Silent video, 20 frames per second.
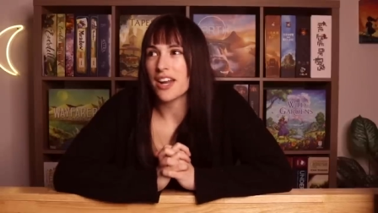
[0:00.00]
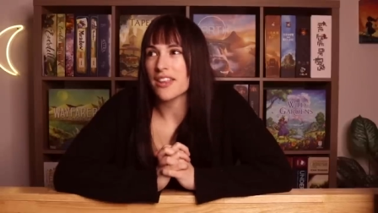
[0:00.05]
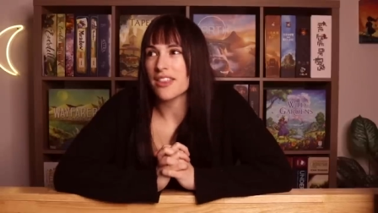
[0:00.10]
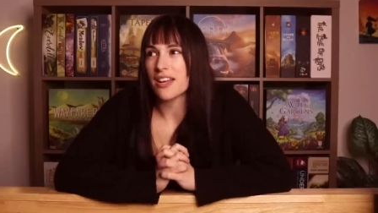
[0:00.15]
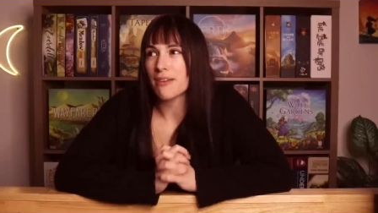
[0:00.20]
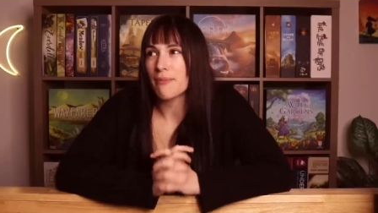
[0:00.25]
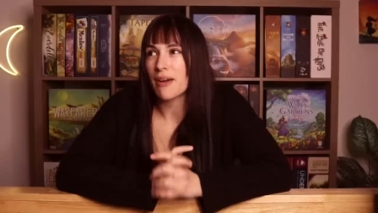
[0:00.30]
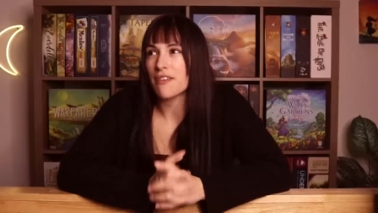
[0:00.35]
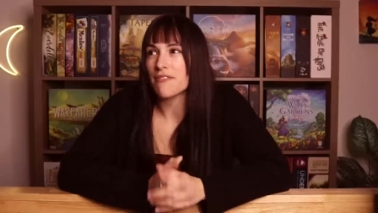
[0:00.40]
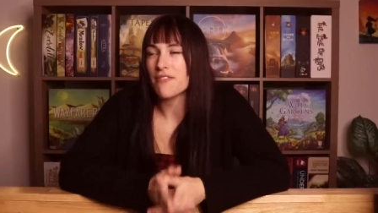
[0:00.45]
I
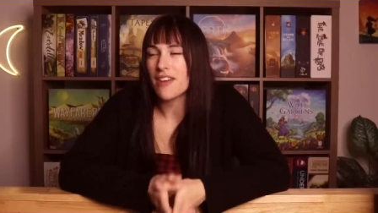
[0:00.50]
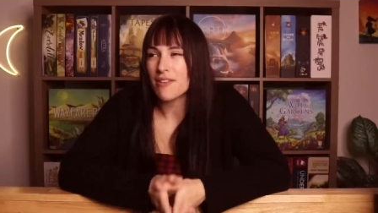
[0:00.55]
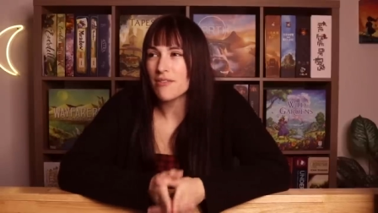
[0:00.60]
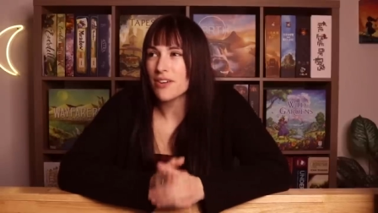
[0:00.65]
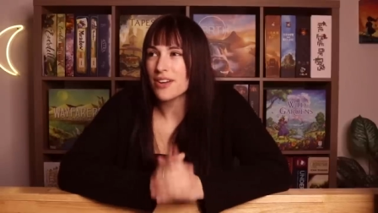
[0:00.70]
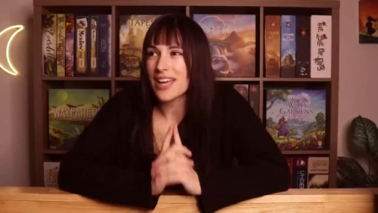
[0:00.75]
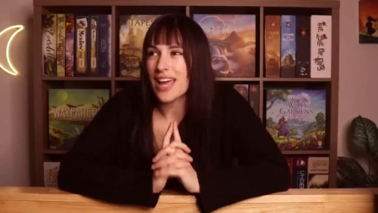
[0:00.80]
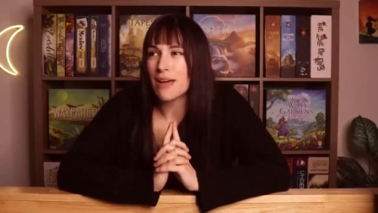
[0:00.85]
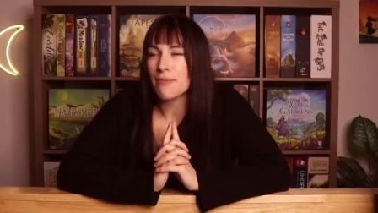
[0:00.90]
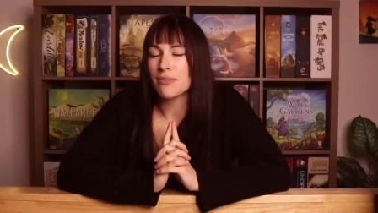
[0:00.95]
think my
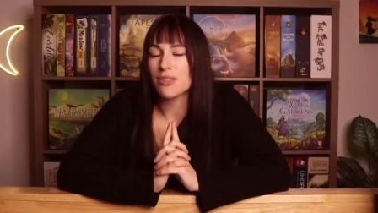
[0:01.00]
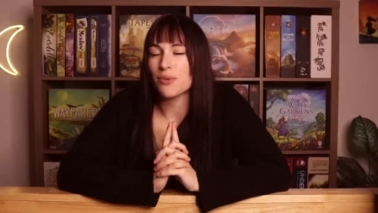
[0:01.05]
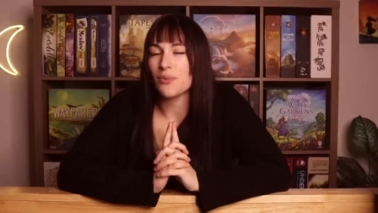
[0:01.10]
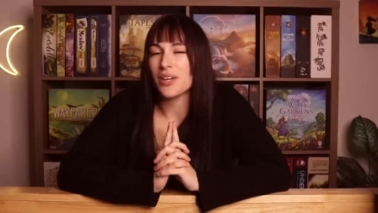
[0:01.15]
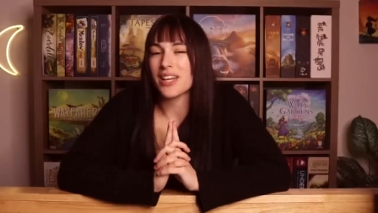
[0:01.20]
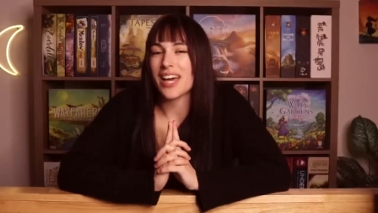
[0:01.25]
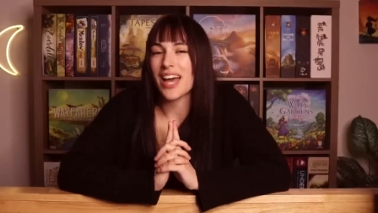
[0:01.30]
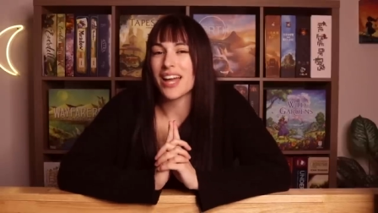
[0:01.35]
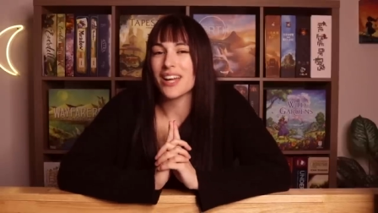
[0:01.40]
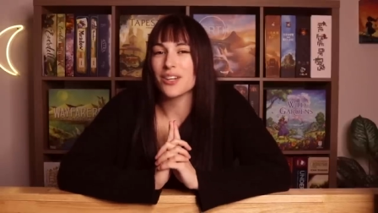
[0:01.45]
favorite game of the
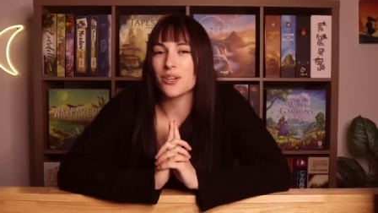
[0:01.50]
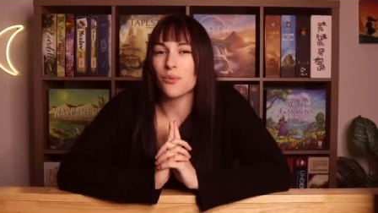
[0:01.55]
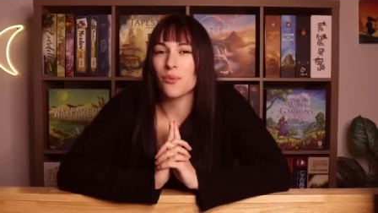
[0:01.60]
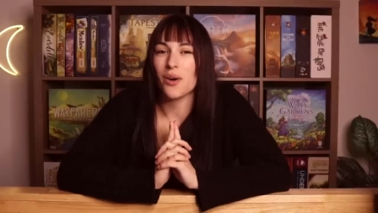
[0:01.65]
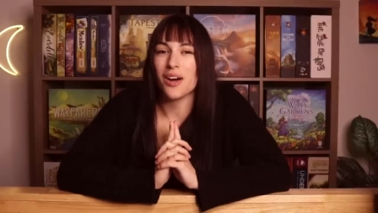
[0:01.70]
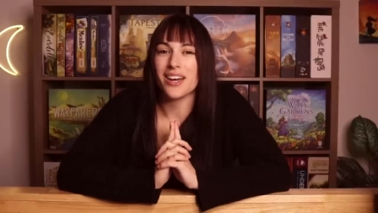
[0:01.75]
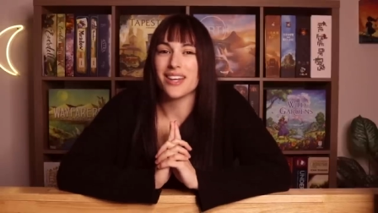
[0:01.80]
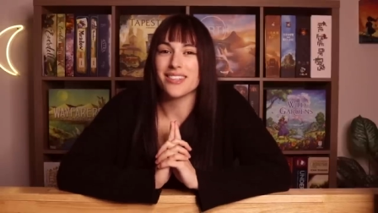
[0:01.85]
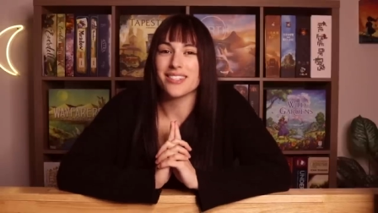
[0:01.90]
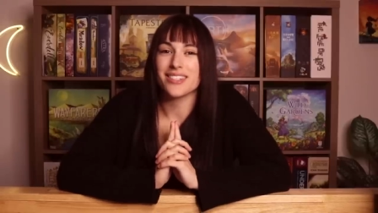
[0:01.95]
weekend
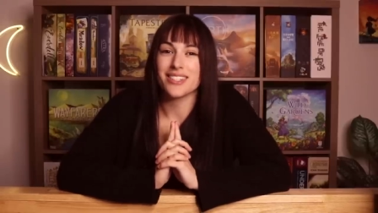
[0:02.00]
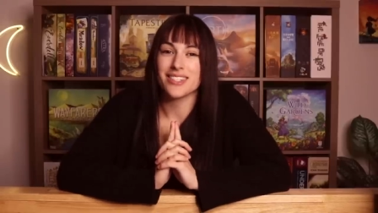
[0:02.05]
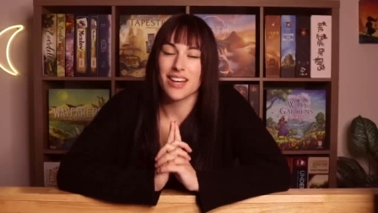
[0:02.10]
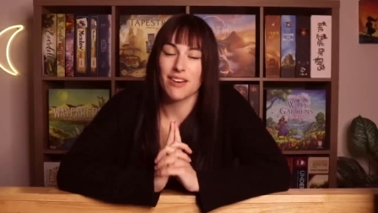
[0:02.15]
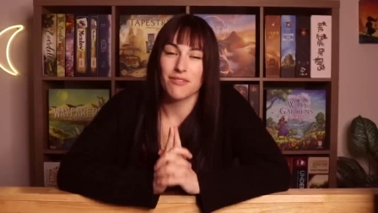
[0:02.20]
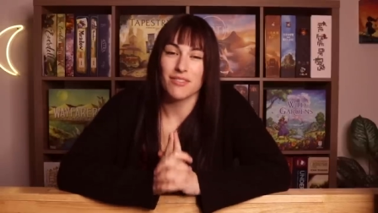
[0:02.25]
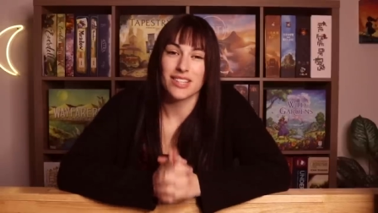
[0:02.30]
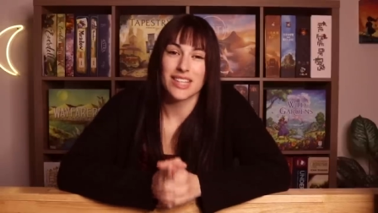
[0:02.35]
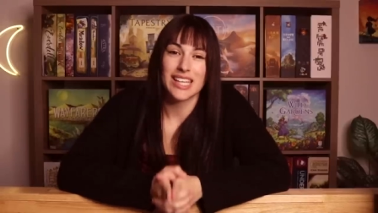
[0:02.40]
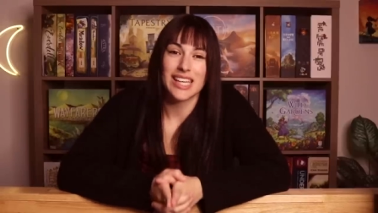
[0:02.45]
was
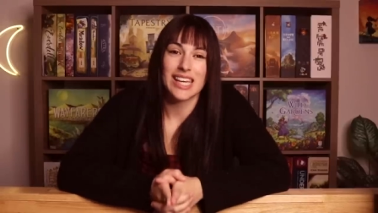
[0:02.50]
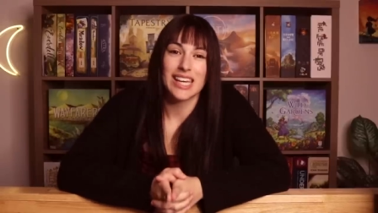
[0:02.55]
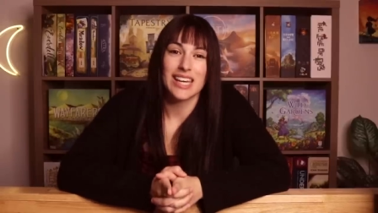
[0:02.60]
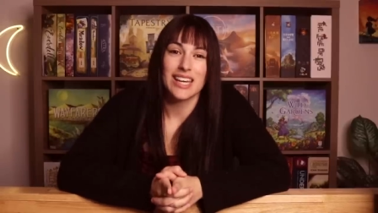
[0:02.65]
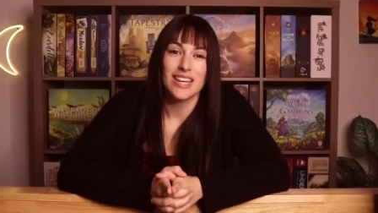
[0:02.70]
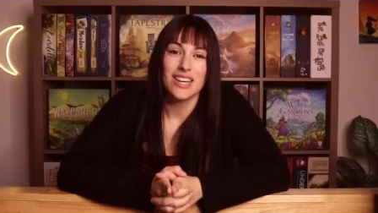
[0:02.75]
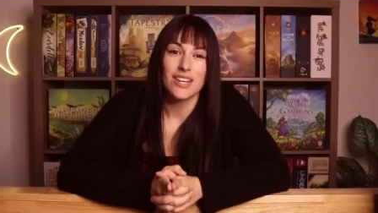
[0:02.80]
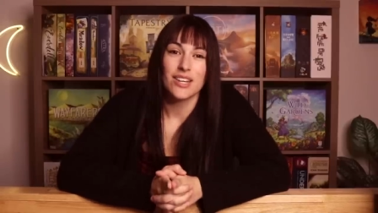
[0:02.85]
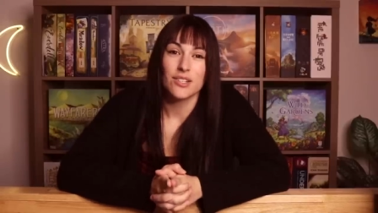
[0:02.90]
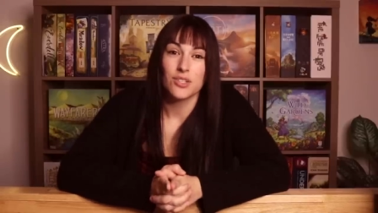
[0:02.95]

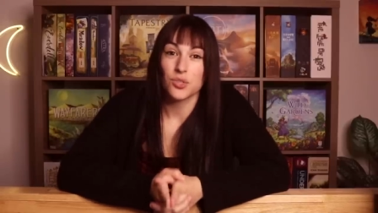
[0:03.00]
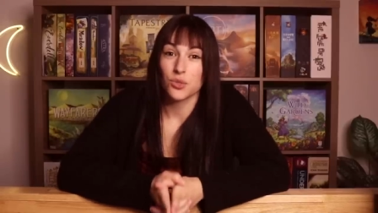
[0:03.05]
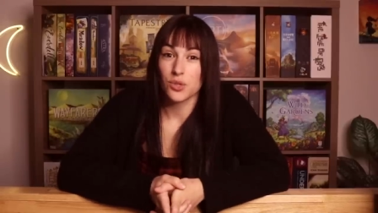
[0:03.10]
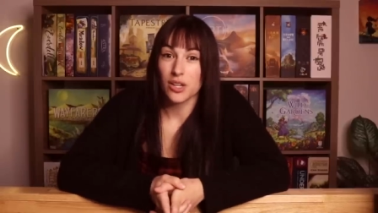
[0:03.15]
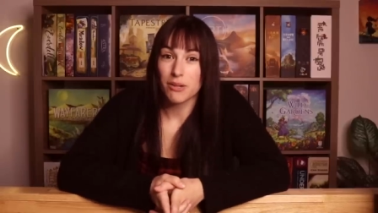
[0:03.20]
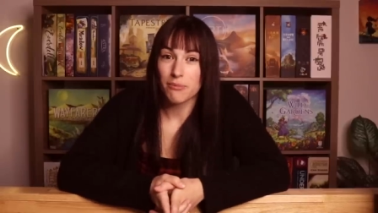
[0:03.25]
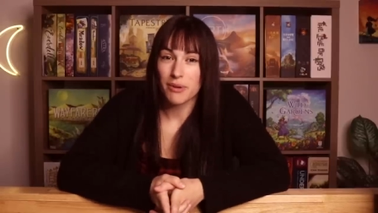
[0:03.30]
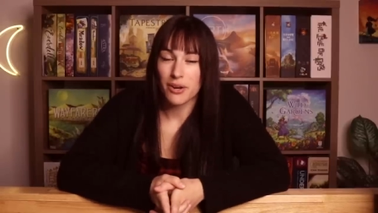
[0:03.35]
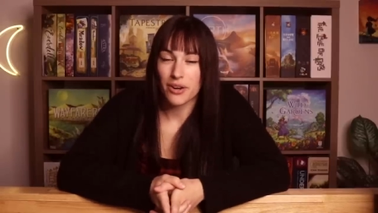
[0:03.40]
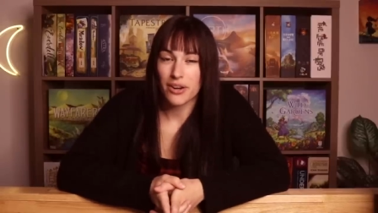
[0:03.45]
definitely Dune
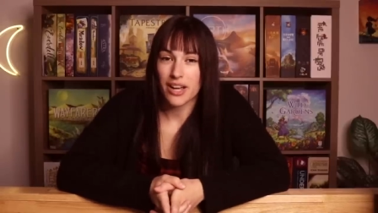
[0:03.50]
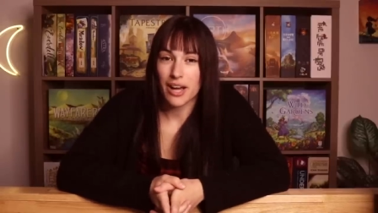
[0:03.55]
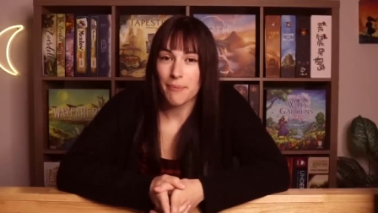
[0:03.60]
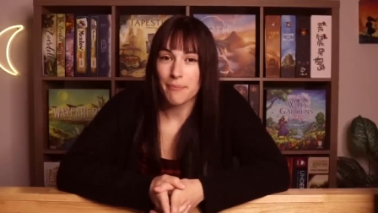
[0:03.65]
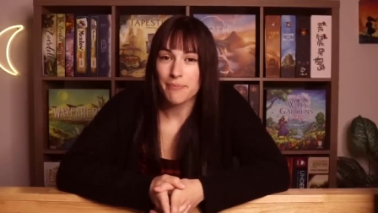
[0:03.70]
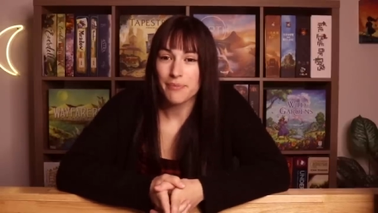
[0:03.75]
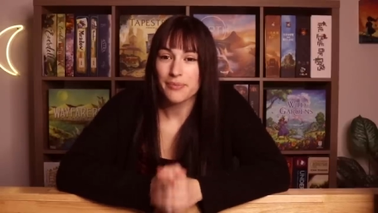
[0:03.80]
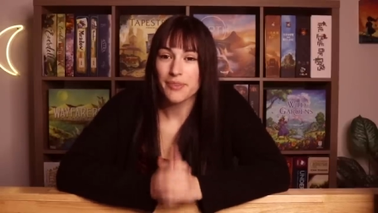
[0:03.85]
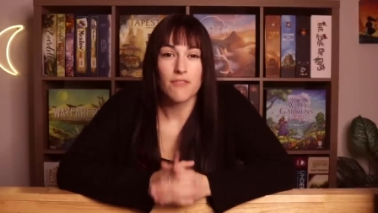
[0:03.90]
Imperium,